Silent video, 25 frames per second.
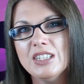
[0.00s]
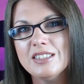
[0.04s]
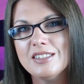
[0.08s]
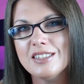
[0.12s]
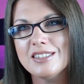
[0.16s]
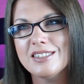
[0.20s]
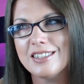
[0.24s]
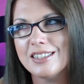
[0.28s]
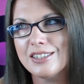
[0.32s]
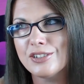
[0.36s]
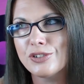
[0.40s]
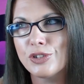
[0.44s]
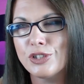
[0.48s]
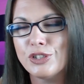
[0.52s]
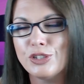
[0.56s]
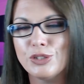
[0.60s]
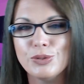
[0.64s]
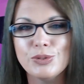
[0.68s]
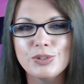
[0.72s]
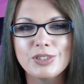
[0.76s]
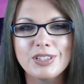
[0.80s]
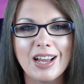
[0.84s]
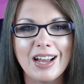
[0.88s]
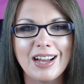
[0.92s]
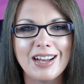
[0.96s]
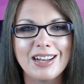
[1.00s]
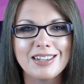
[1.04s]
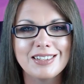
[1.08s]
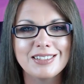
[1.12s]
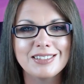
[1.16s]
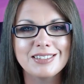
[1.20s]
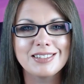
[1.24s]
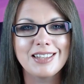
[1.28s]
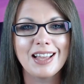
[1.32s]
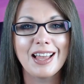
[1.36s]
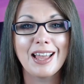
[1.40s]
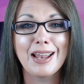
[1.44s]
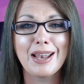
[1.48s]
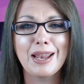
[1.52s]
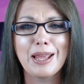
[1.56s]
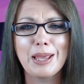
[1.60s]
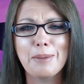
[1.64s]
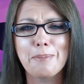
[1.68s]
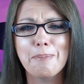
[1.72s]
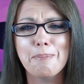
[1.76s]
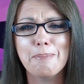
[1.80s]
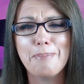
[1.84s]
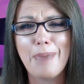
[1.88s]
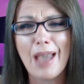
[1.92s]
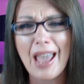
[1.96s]
is introduced as an
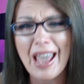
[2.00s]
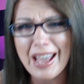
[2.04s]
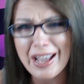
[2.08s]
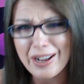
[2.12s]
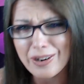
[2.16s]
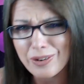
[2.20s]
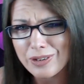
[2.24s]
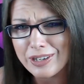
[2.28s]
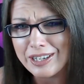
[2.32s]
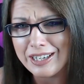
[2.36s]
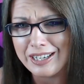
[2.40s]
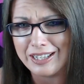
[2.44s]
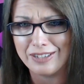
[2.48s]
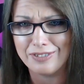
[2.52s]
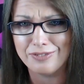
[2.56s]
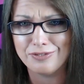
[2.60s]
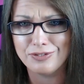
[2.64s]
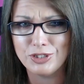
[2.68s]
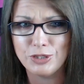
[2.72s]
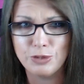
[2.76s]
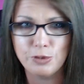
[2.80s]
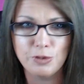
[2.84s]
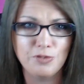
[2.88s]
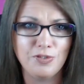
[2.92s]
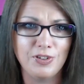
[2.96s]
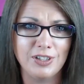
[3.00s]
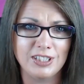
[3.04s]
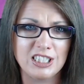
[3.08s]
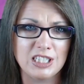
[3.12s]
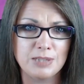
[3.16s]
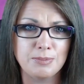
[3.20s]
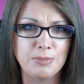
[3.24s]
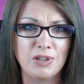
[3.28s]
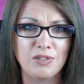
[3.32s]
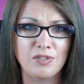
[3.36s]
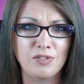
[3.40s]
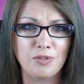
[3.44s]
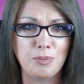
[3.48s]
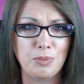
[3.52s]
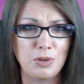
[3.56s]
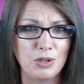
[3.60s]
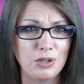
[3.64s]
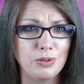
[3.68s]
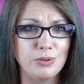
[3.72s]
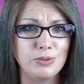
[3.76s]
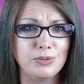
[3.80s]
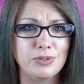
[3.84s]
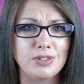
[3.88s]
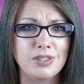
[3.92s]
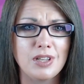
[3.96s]
imperative to a victim of
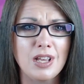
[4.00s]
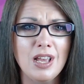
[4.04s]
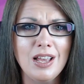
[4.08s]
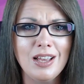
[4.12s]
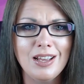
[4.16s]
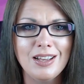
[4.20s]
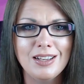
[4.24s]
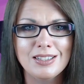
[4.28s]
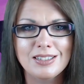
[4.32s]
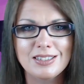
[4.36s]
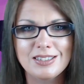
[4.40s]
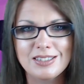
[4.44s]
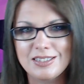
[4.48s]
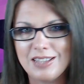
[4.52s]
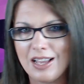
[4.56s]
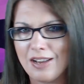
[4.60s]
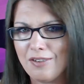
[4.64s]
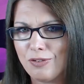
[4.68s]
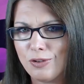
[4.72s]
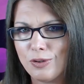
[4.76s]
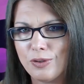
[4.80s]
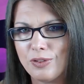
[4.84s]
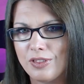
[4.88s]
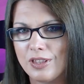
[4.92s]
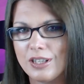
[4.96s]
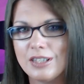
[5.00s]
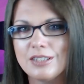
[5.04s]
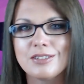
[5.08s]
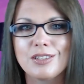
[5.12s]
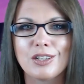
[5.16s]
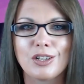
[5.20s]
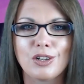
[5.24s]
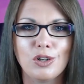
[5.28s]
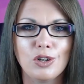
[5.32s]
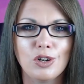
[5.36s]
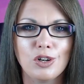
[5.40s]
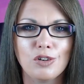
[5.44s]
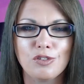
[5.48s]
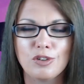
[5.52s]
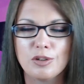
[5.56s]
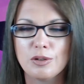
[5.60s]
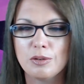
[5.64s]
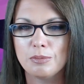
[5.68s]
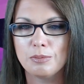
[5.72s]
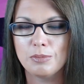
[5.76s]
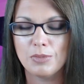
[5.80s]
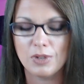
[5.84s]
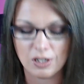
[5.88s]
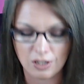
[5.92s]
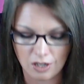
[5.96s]
abuse, several things occur
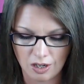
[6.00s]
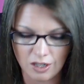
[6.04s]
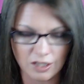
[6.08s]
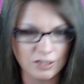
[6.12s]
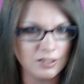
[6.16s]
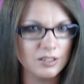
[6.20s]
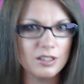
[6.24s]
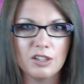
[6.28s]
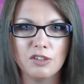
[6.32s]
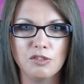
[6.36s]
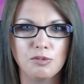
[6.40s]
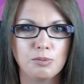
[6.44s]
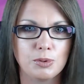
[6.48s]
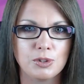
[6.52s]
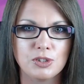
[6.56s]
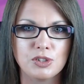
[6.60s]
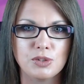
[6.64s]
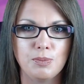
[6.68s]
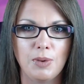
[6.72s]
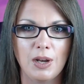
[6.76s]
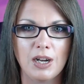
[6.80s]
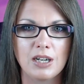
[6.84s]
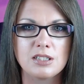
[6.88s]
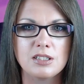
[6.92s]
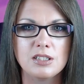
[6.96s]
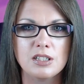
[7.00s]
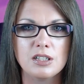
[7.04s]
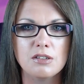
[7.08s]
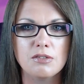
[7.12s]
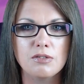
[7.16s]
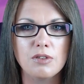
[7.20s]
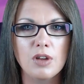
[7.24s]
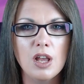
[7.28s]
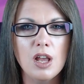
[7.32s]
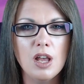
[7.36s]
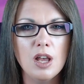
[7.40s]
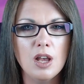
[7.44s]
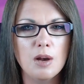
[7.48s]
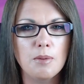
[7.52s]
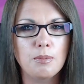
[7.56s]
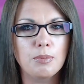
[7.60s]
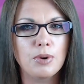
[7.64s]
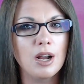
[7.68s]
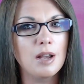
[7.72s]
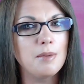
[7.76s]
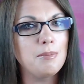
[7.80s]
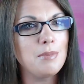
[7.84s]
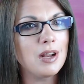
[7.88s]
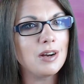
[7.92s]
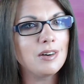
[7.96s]
from a cognitive perspective.
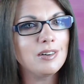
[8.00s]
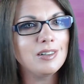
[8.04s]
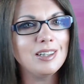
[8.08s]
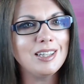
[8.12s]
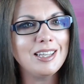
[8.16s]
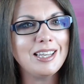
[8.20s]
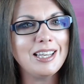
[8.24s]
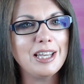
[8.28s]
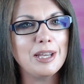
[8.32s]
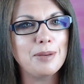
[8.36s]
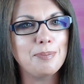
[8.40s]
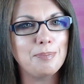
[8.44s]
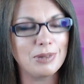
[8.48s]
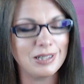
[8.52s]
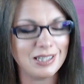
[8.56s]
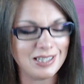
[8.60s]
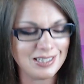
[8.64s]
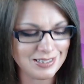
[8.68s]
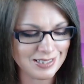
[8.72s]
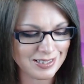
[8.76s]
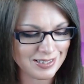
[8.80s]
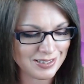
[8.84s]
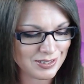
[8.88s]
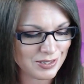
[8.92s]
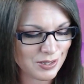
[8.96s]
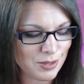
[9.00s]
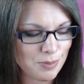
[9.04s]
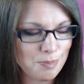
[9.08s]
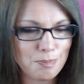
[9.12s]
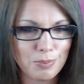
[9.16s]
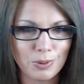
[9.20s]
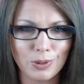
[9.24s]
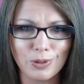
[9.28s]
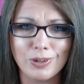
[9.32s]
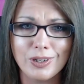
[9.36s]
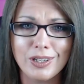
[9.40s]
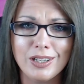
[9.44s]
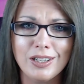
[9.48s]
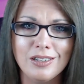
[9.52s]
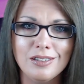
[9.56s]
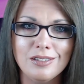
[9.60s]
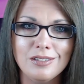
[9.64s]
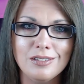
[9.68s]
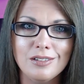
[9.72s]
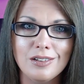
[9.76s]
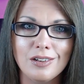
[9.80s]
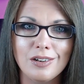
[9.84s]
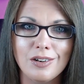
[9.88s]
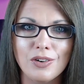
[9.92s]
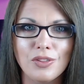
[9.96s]
Primarily, it places the
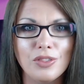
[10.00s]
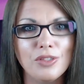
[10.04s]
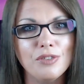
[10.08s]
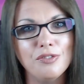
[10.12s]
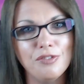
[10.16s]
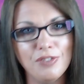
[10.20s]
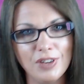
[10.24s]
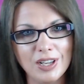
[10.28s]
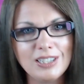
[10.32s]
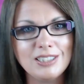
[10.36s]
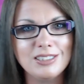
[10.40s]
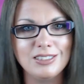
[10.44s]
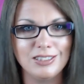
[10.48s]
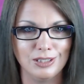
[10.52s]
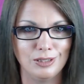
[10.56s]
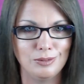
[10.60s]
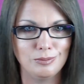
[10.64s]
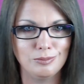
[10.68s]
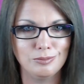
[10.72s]
burden on the victim.